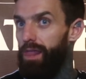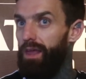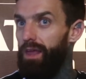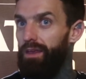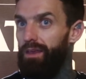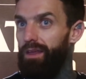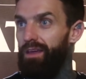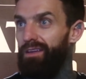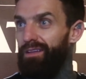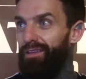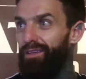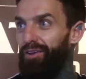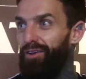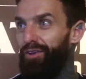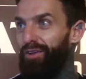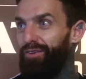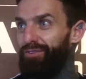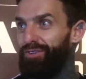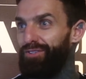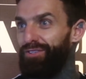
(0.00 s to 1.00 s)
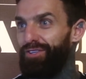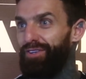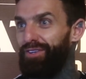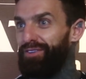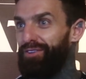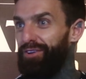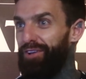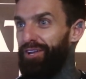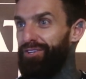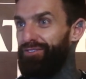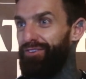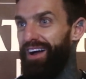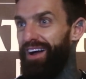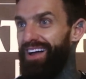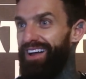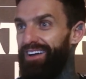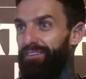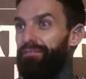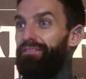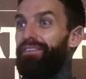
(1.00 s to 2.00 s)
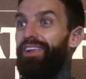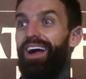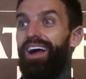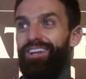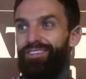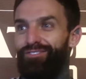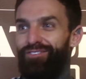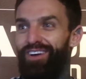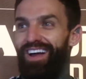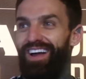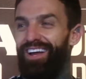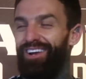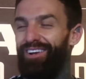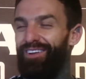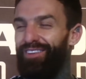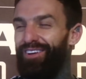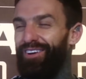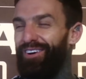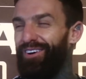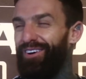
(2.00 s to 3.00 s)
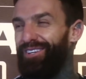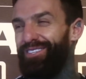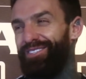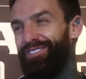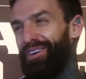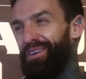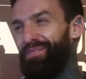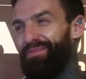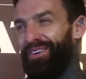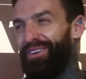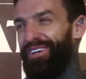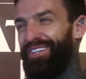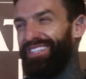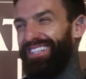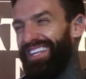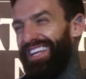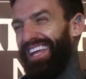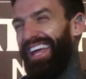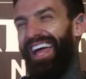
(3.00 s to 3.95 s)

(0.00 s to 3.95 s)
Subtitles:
And yeah, and just a flying triangle on the court, so I'm good.